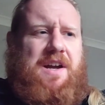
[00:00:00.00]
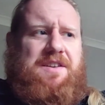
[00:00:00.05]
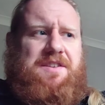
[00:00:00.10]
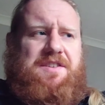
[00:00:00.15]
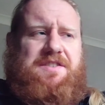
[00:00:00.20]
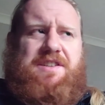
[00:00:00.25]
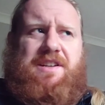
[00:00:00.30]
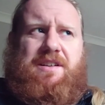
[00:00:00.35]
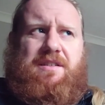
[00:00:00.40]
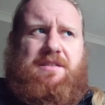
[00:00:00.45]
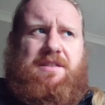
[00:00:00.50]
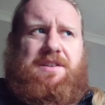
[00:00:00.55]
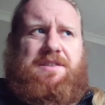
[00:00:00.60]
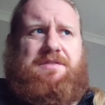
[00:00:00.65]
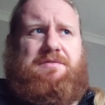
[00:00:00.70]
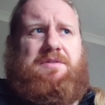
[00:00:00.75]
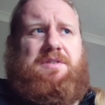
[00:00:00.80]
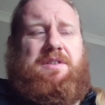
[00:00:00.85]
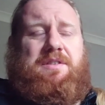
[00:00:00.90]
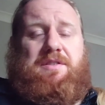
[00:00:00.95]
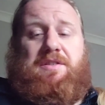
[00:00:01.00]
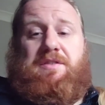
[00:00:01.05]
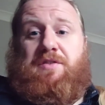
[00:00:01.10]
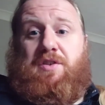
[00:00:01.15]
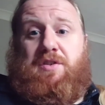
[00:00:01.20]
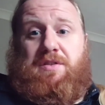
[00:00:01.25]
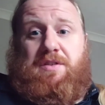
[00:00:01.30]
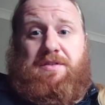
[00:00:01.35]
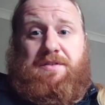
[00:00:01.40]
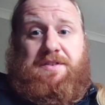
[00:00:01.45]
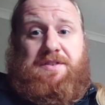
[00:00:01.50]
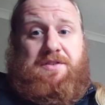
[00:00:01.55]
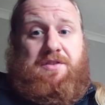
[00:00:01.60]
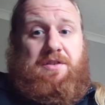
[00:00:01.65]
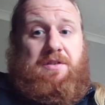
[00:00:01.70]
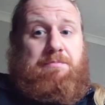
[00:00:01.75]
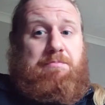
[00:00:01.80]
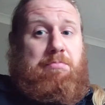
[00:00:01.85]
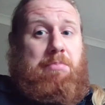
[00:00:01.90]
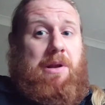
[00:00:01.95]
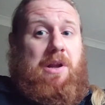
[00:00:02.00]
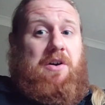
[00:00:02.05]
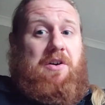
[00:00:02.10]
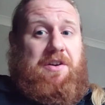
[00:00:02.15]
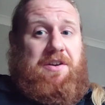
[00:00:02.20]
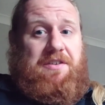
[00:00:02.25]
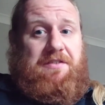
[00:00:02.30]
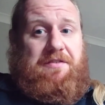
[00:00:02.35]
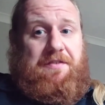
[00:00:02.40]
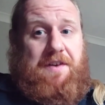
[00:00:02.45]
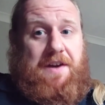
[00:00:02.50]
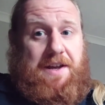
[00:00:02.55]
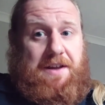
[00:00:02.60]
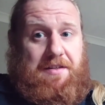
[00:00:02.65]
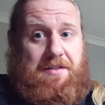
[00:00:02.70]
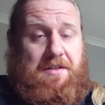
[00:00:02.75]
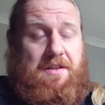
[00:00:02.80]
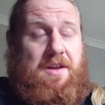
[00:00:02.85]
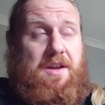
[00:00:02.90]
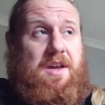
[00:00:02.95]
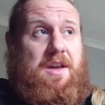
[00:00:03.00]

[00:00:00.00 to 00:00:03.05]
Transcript: is well, you've heard the term blind faith,